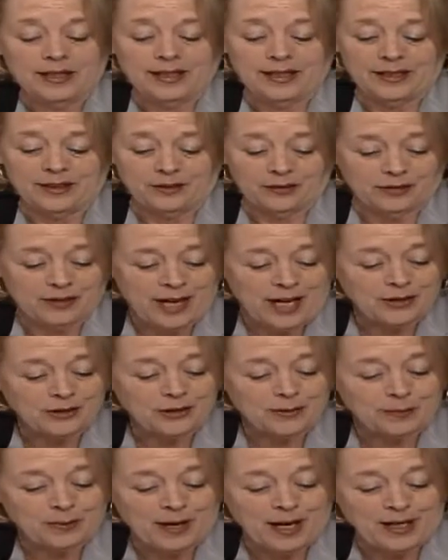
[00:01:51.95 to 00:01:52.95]
It is not
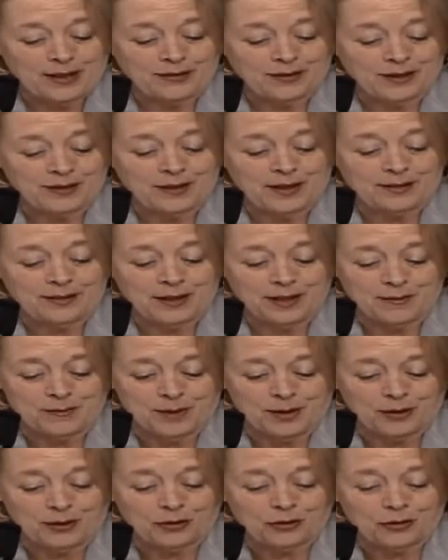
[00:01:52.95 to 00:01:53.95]
surprising that the
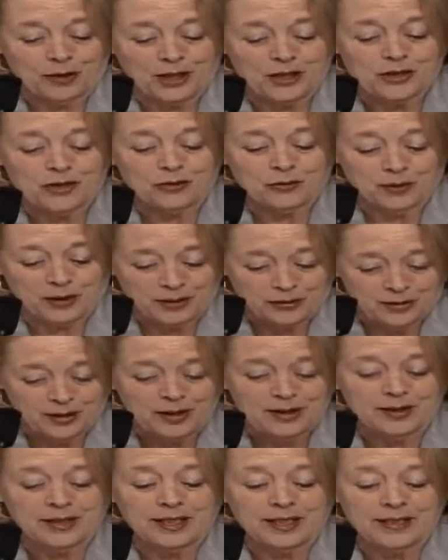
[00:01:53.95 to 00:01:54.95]
administration
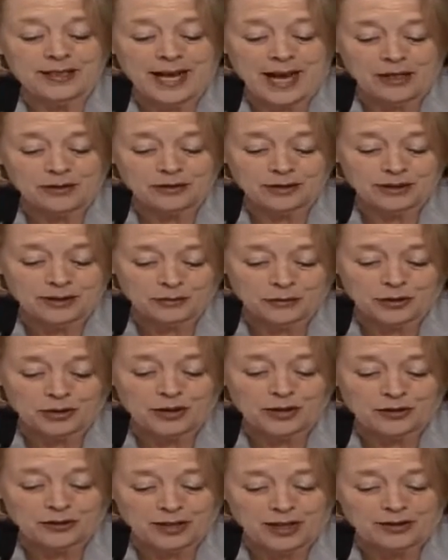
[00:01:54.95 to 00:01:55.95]
recently announced, and we're
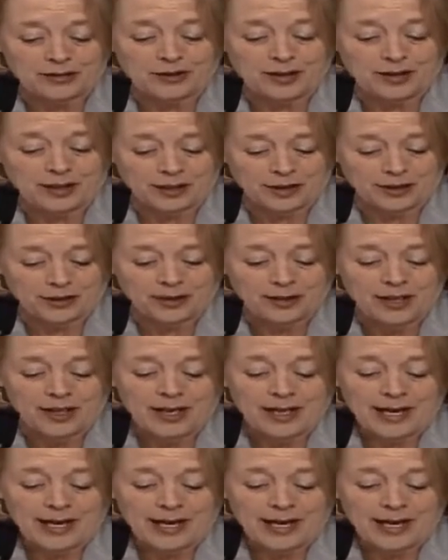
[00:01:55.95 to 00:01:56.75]
discussing here,